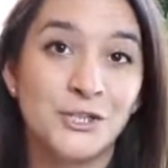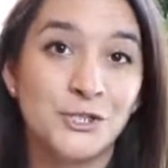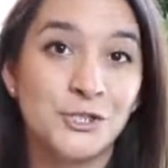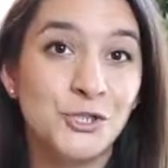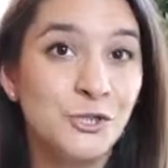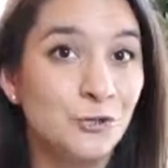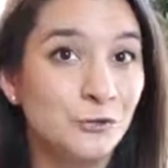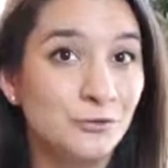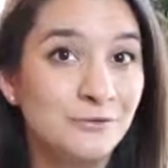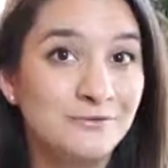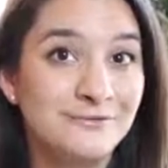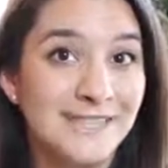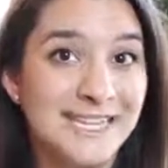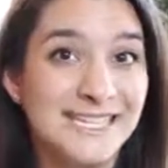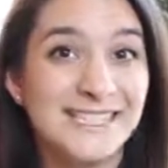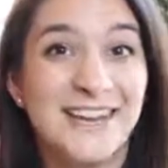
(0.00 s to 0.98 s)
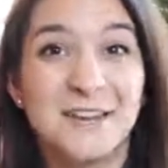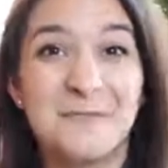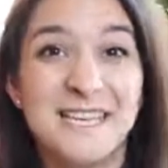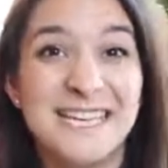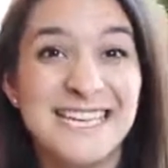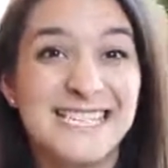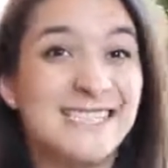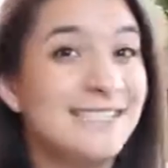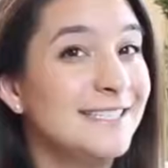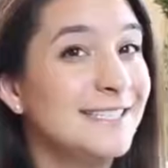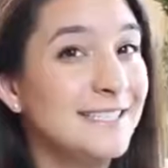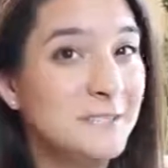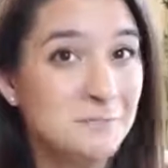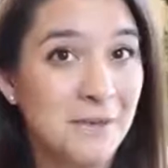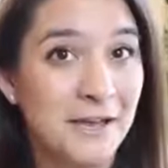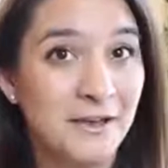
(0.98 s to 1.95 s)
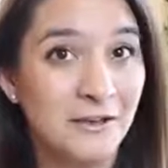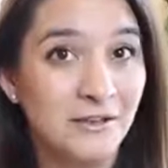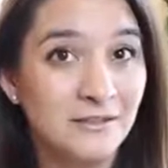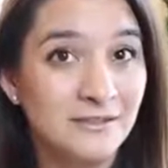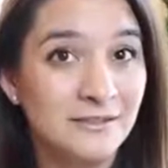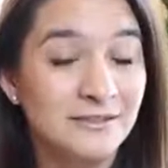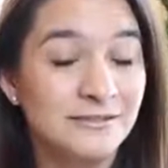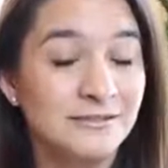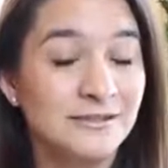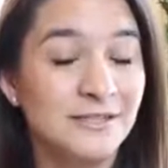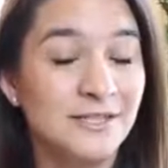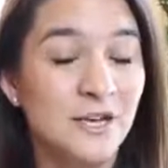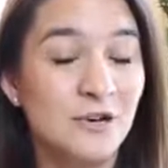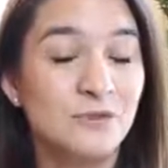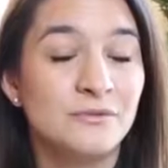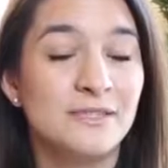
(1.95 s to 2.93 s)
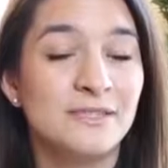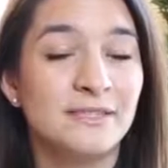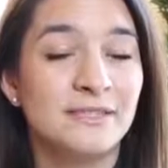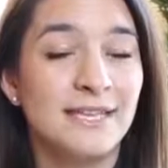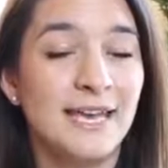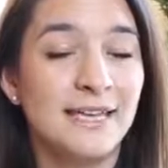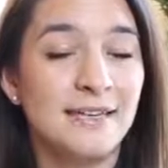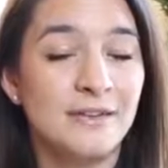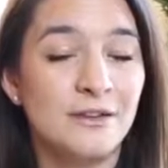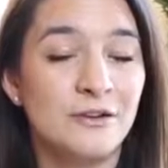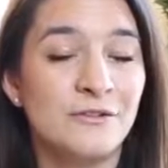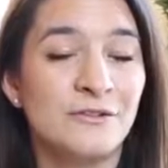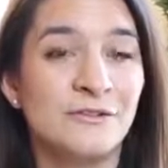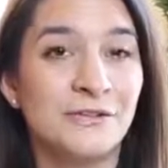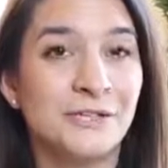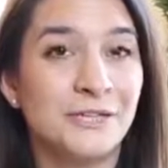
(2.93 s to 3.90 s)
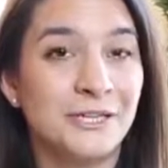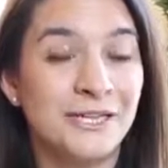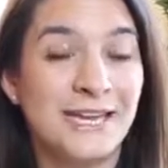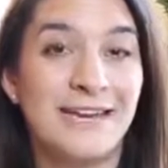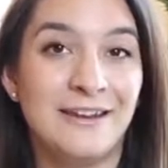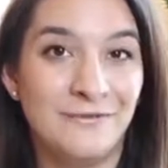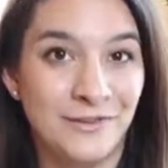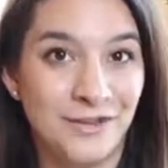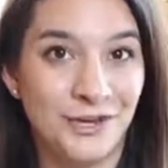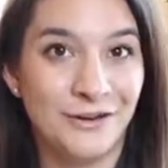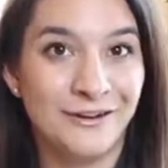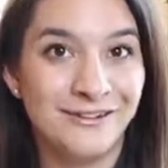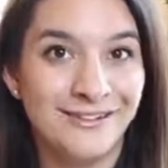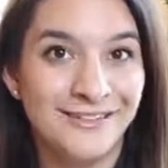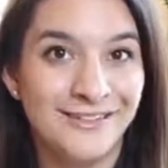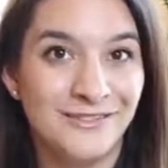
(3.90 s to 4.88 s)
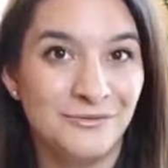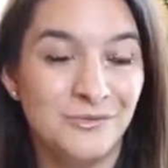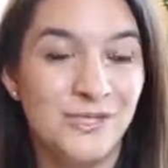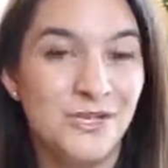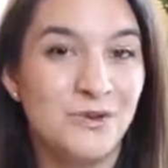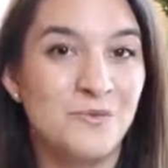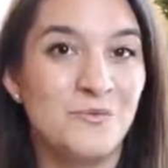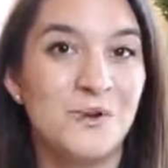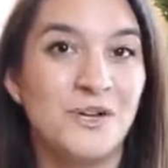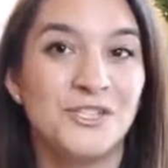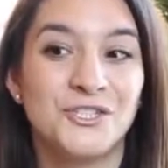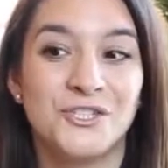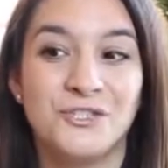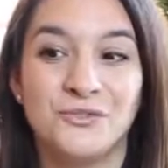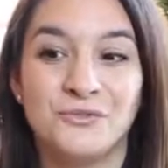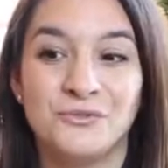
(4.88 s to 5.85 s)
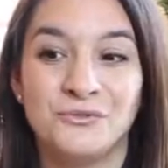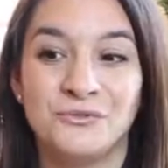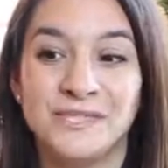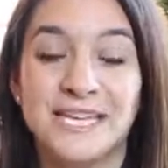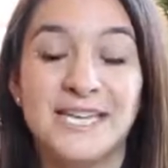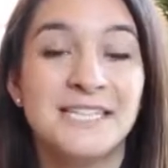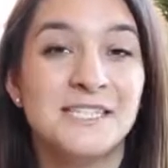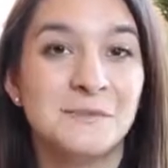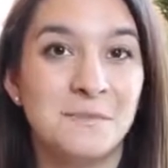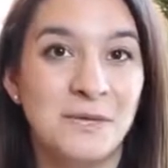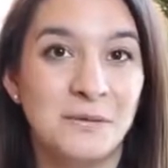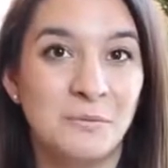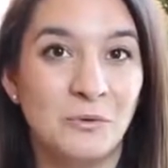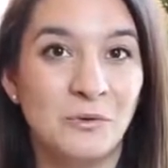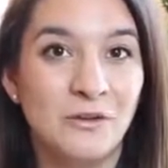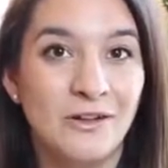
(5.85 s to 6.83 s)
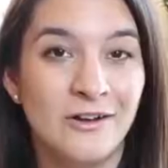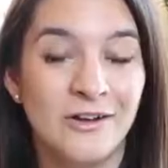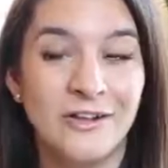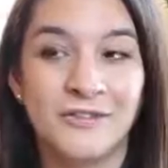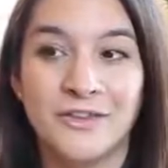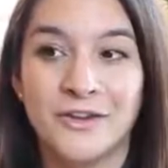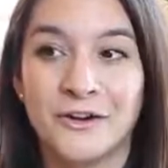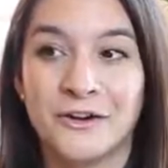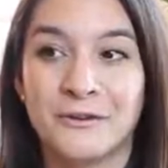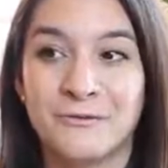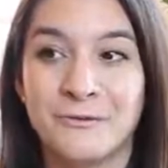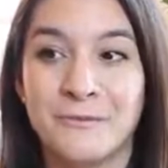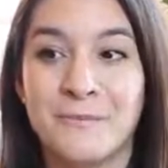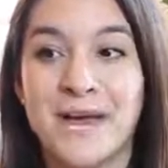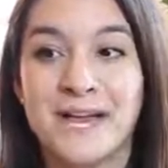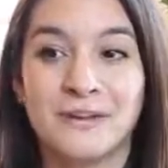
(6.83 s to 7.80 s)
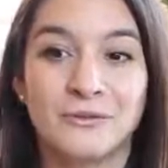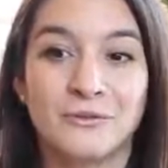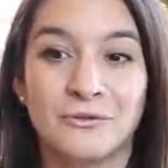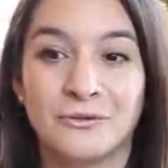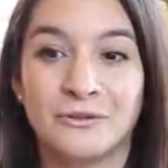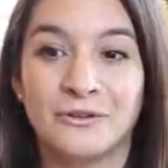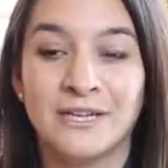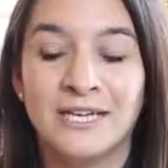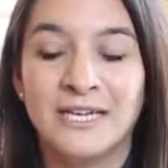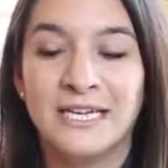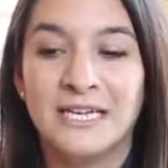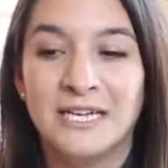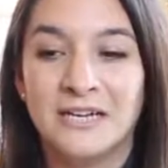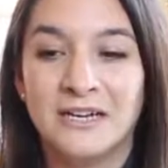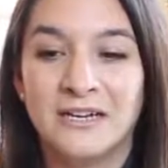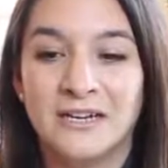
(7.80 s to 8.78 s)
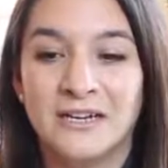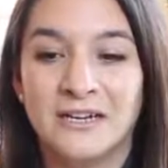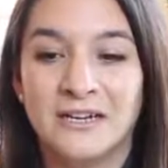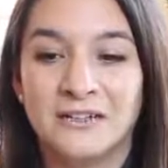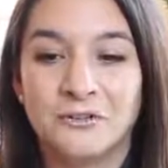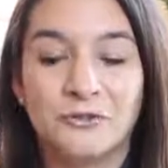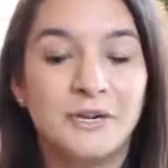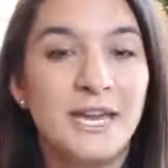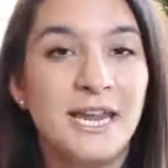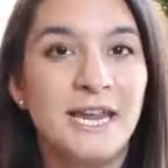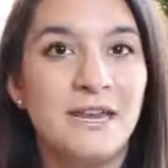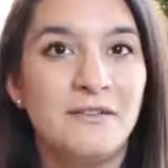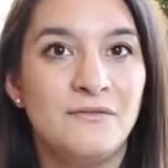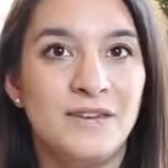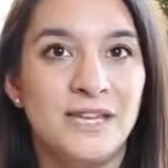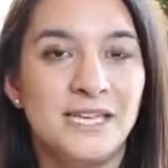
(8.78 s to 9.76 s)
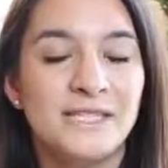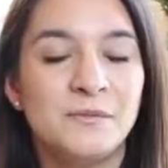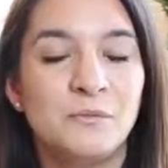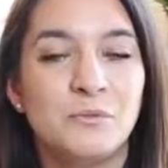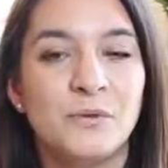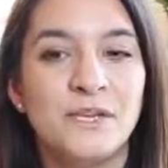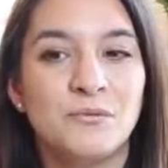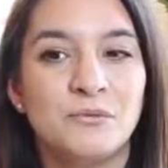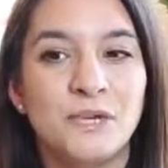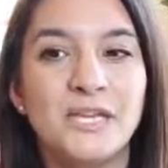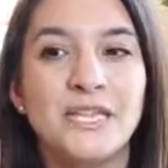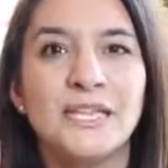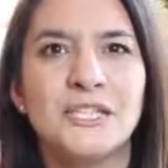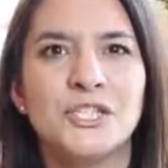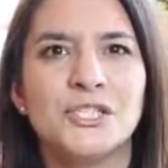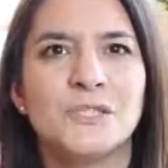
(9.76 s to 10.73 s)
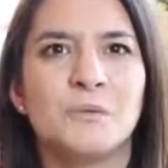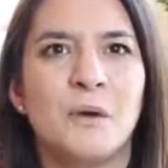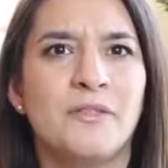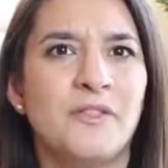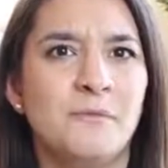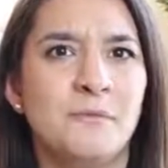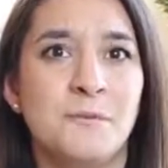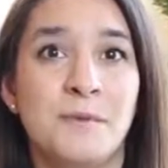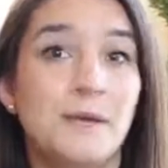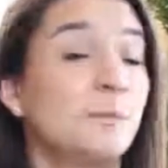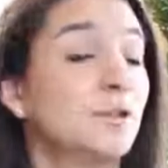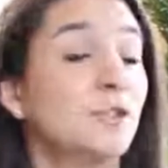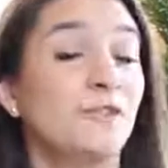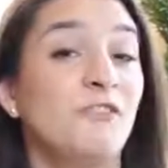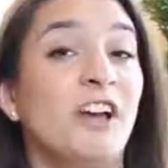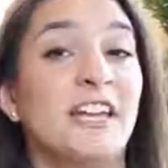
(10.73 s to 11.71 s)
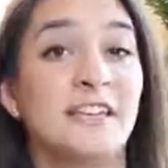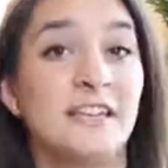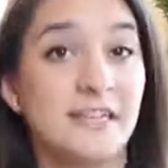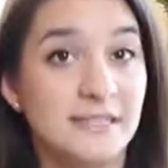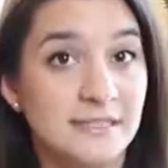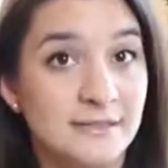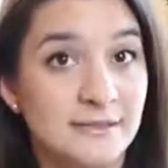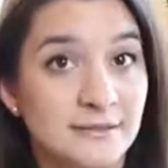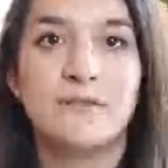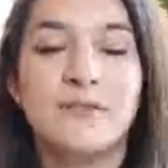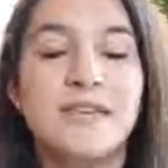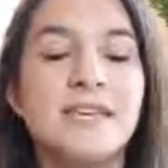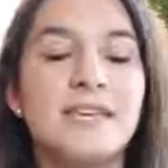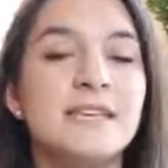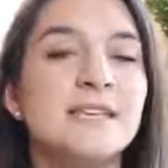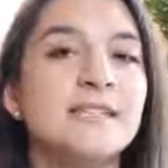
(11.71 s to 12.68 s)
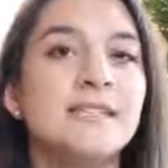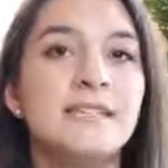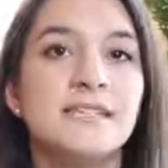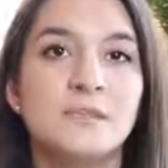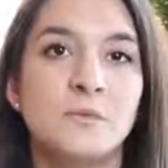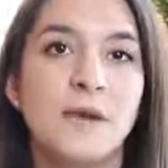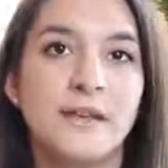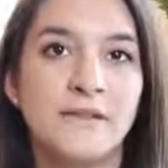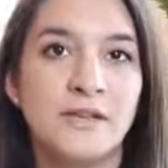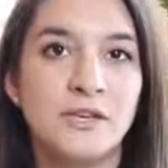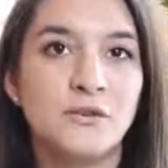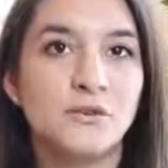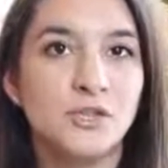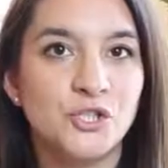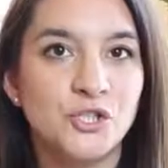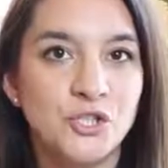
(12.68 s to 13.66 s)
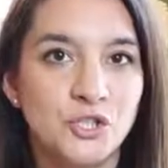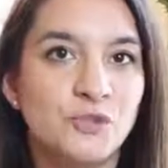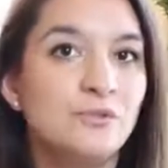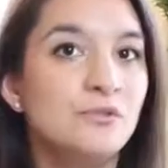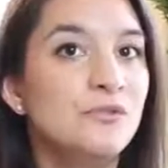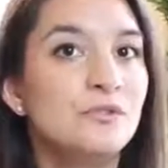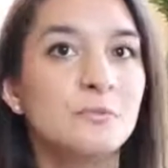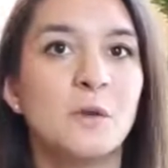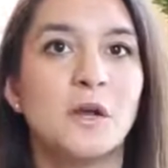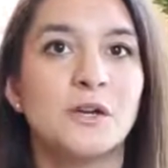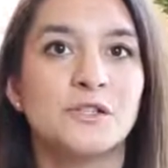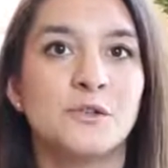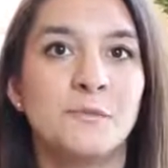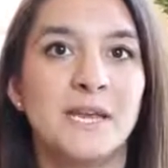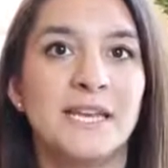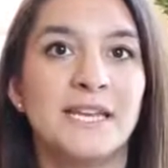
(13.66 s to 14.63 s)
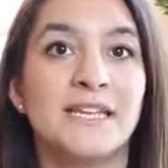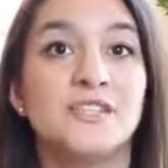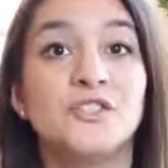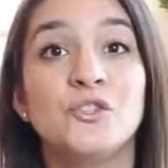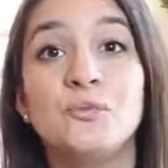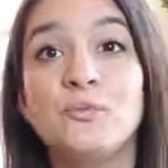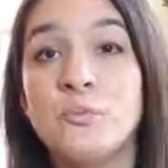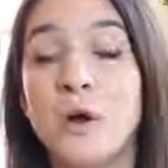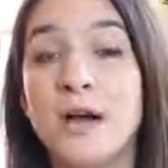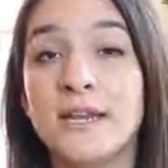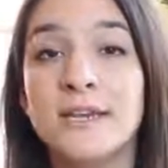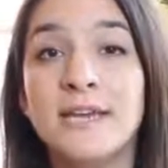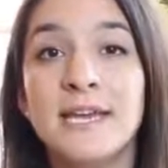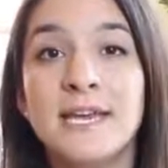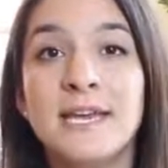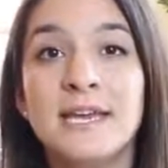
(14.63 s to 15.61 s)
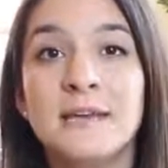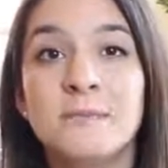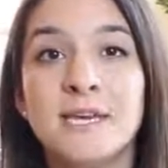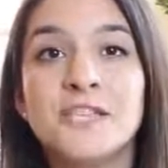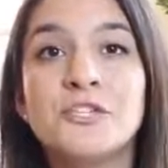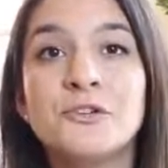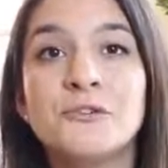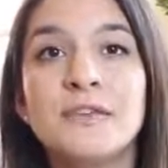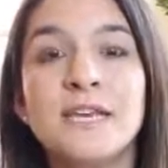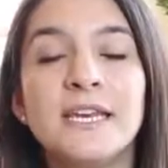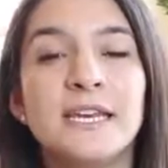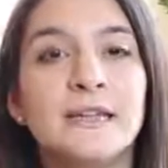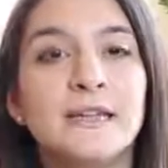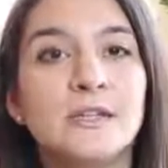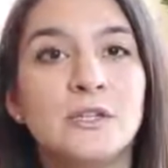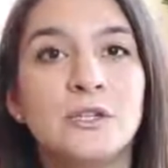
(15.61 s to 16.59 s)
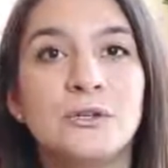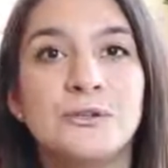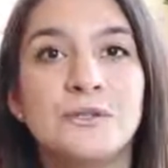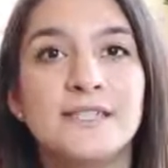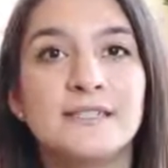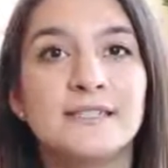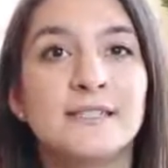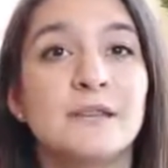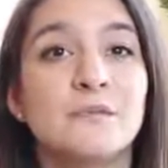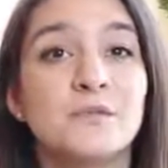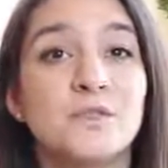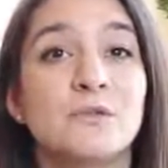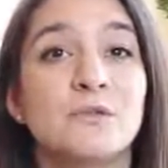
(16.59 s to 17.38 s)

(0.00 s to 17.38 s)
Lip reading: Two, it's got to be easy to spell. Don't get over creative here. We don't want to test people on their grammatical creativeness. We really just want them to be able to find us. The easiest way that you can choose your blog domain is to, one, make sure that it includes some